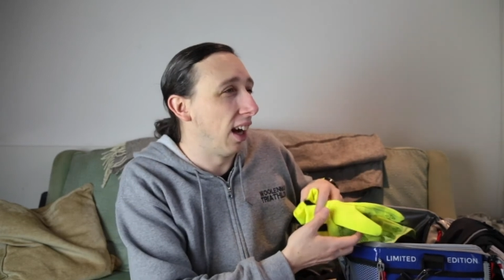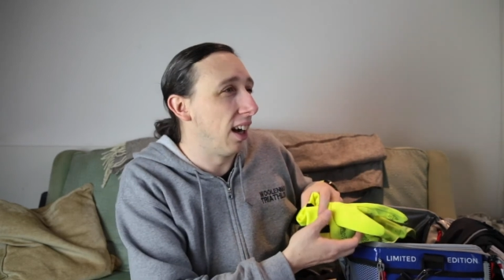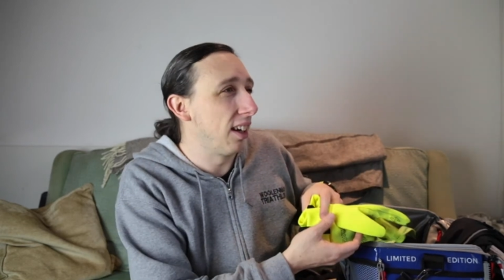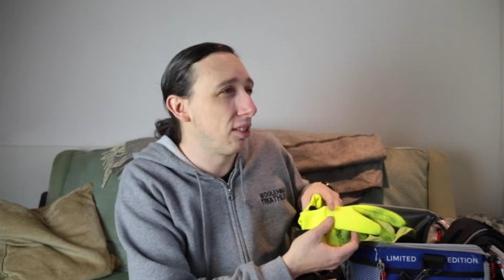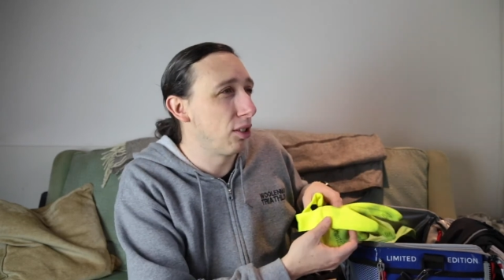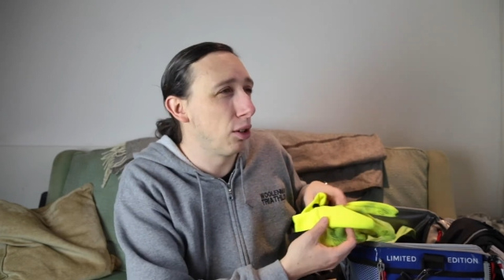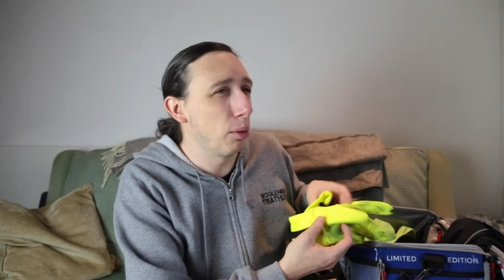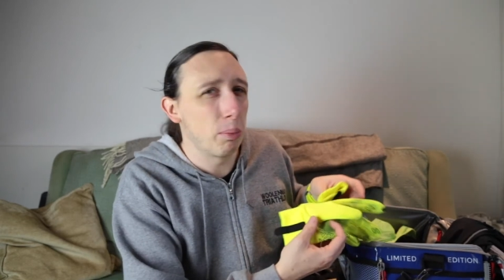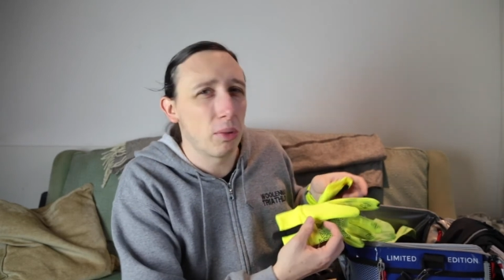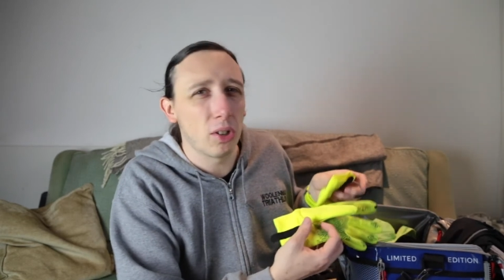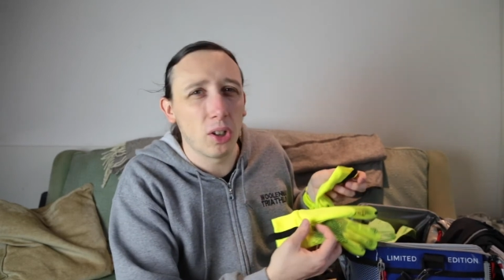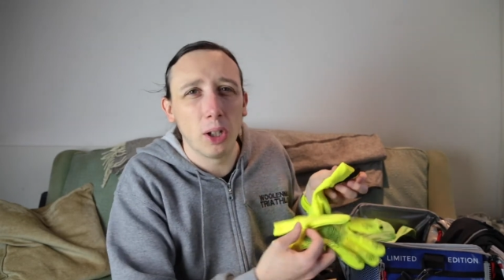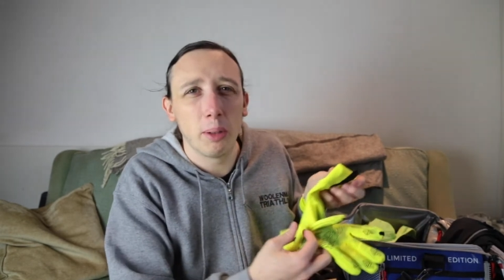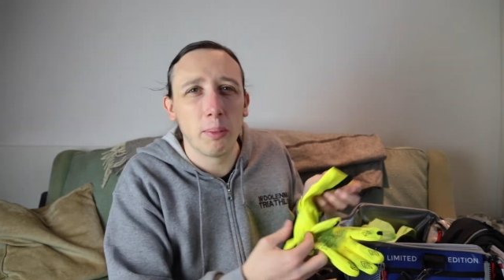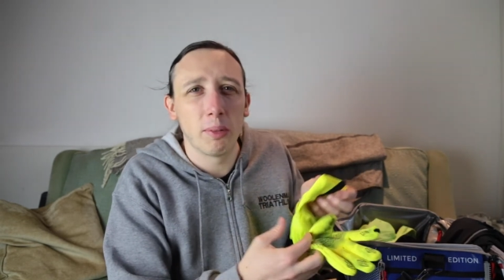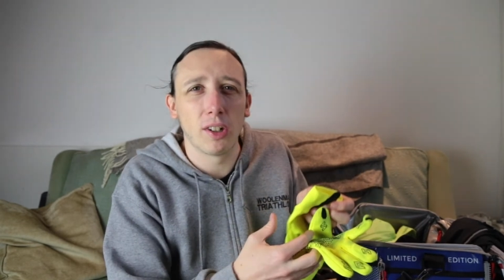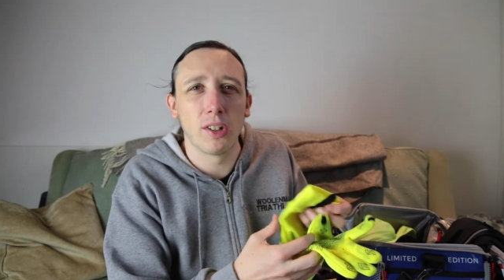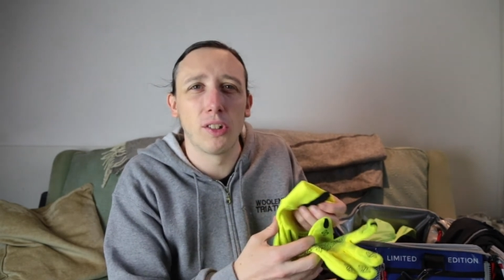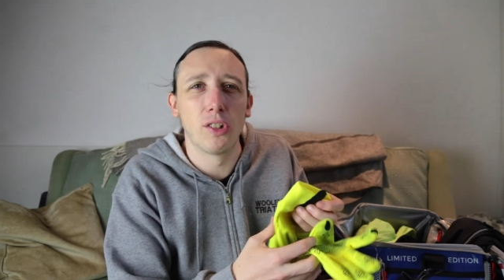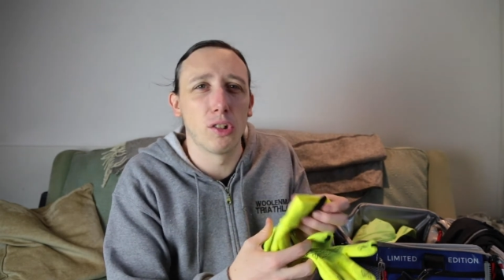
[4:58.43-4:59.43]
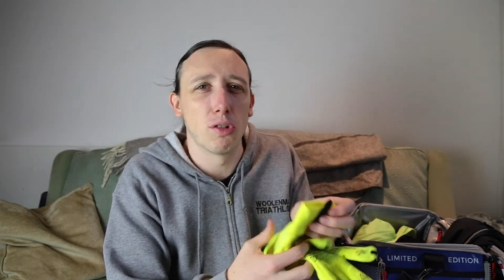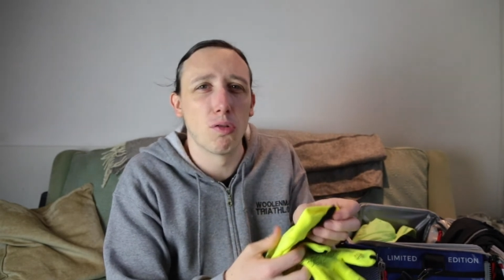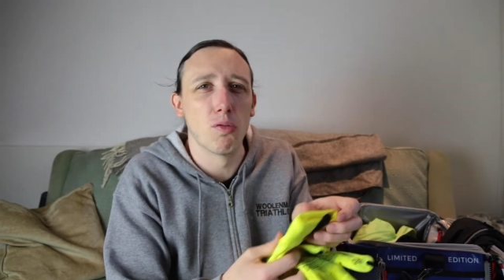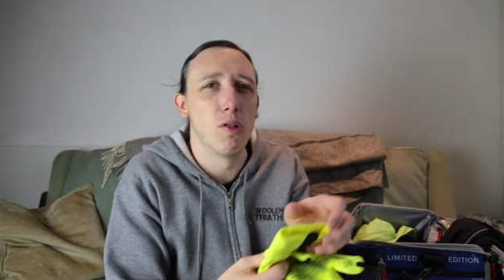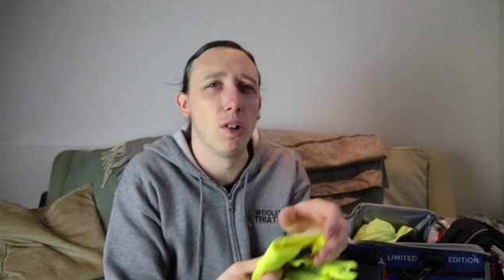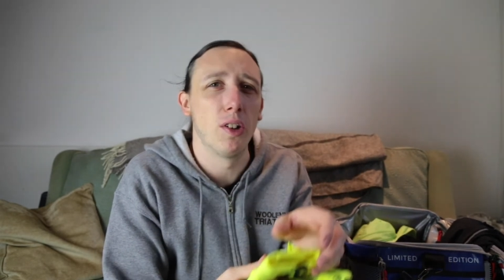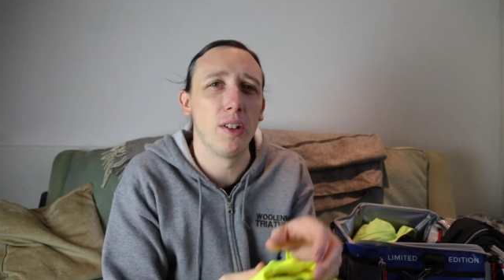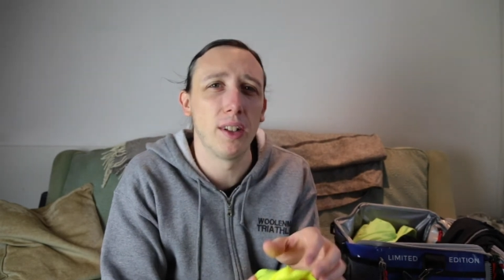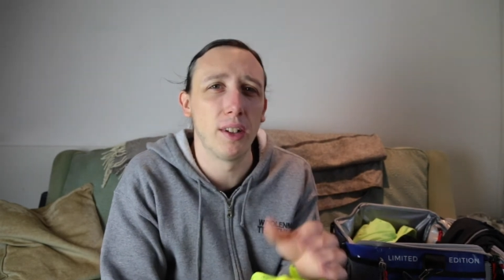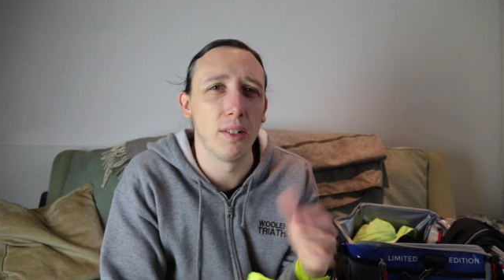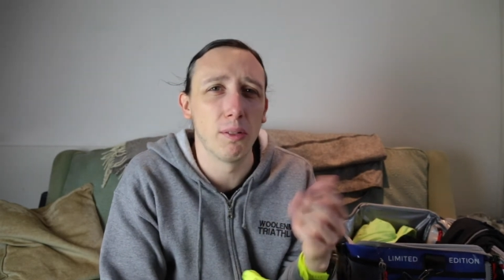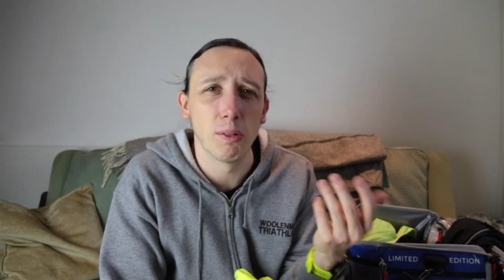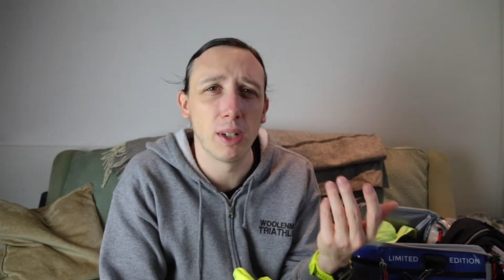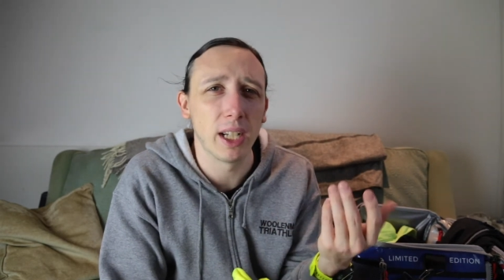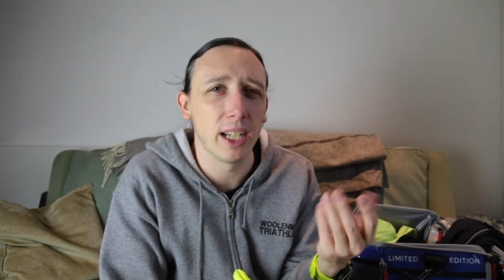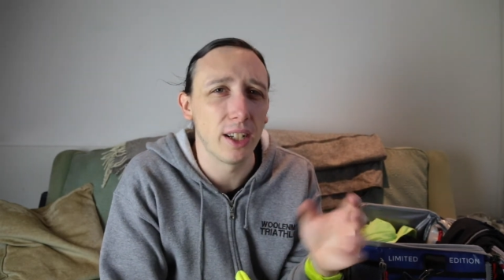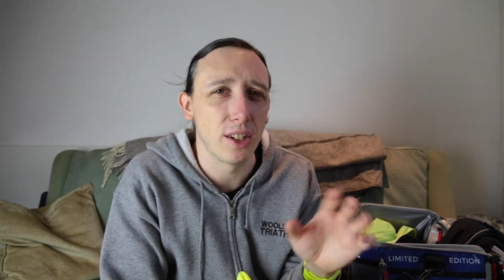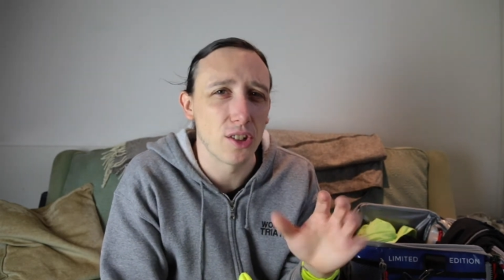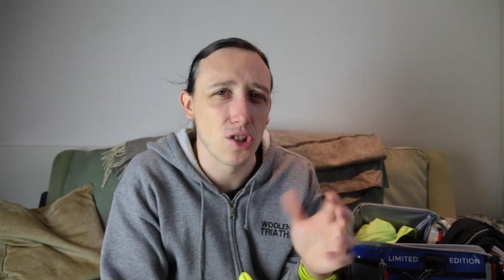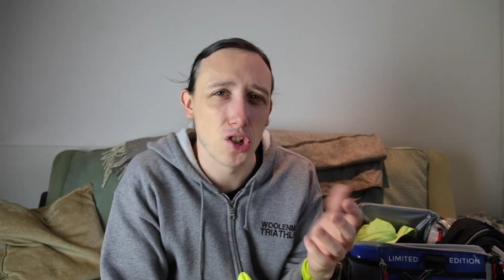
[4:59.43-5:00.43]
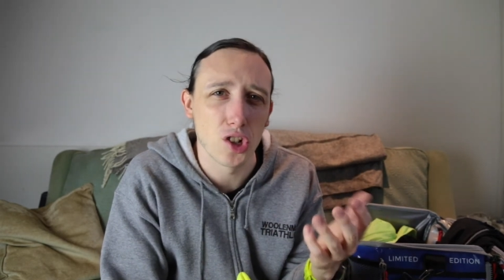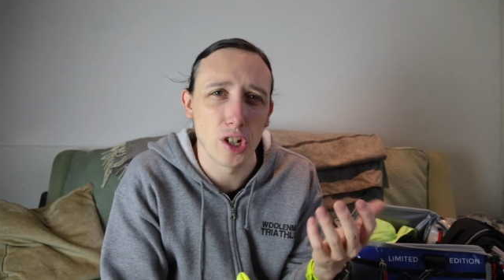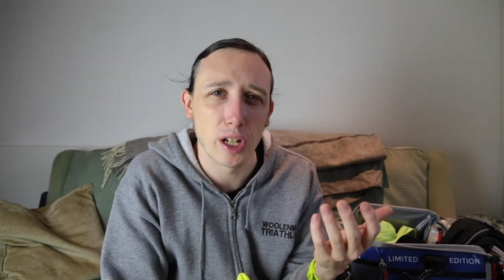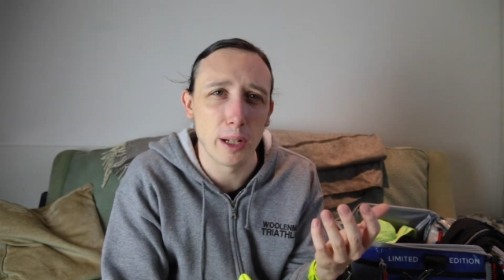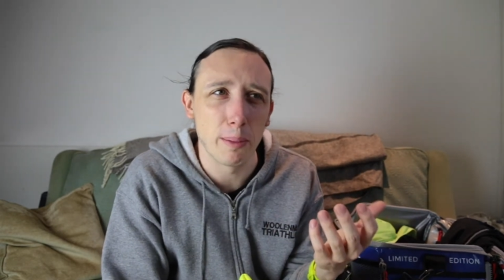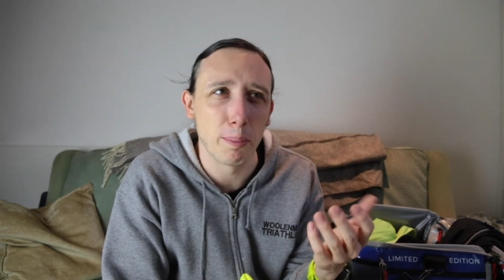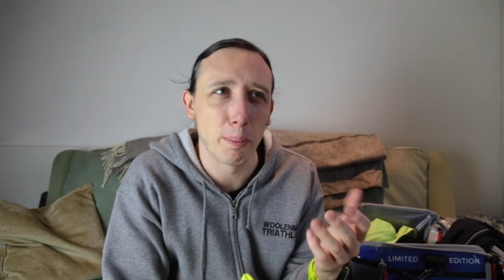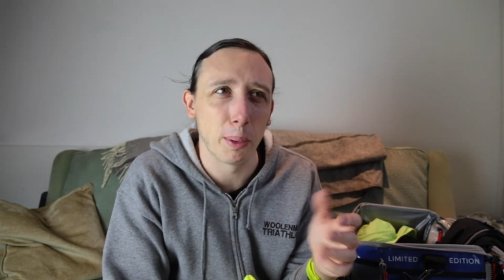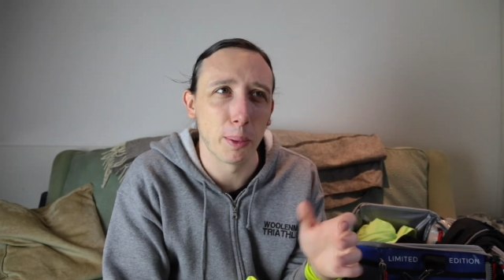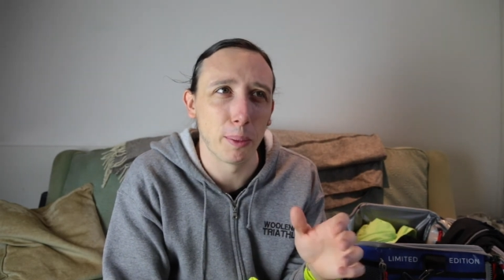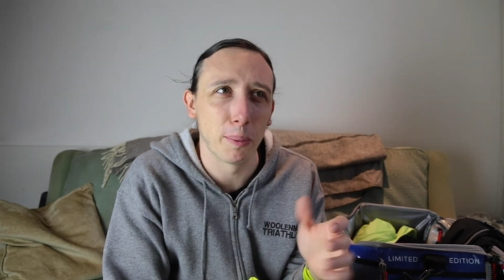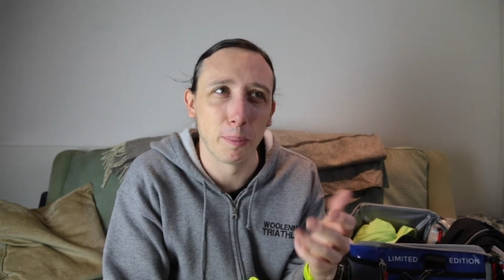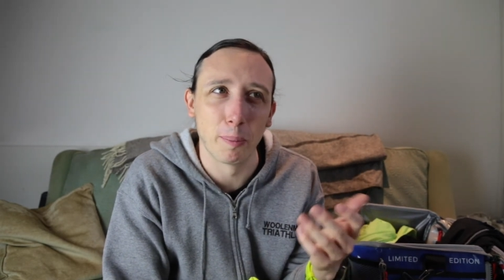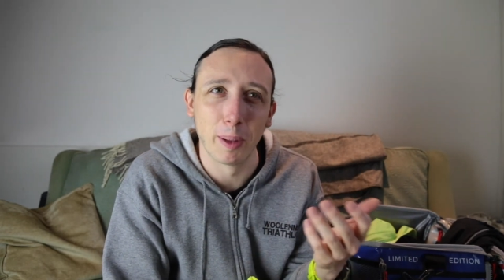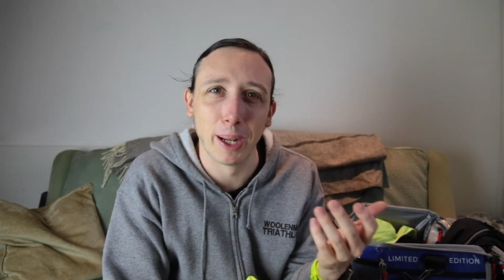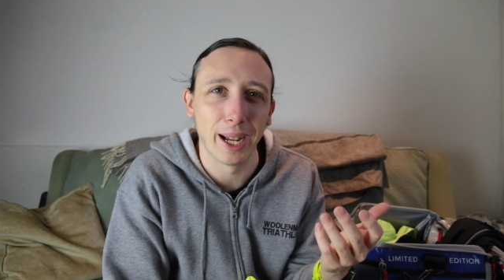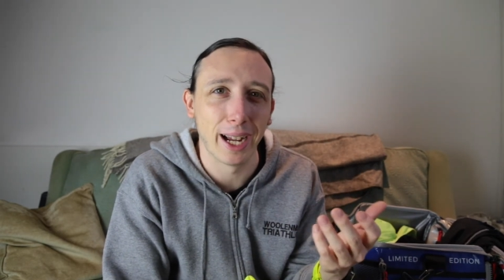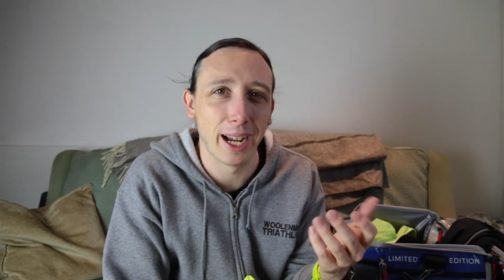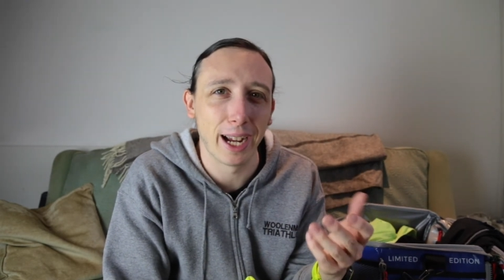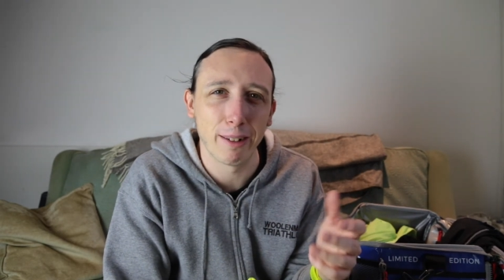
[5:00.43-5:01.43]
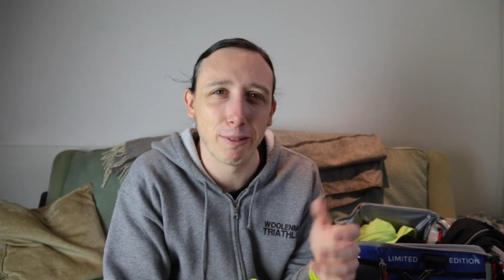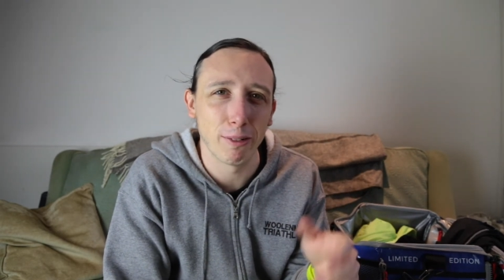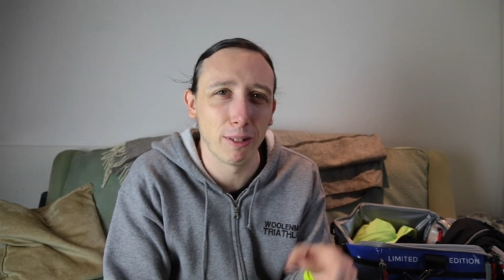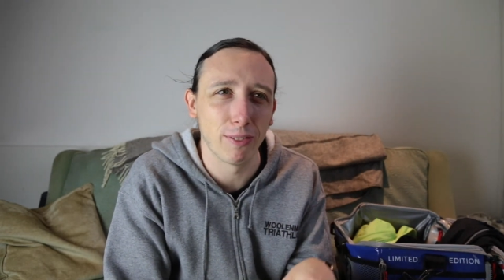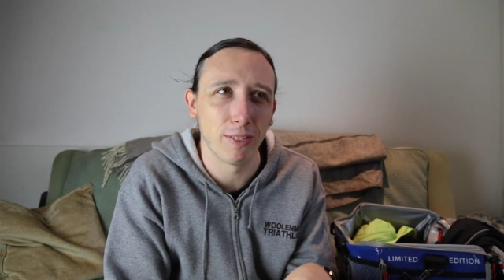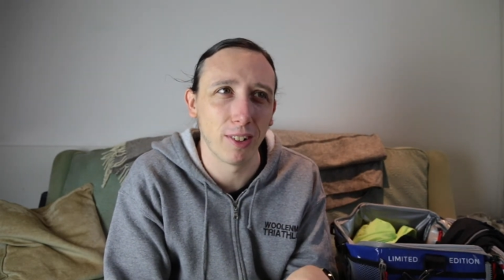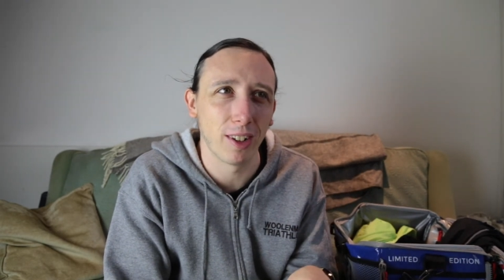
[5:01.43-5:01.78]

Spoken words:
Sometimes I just run in a really cheap pair of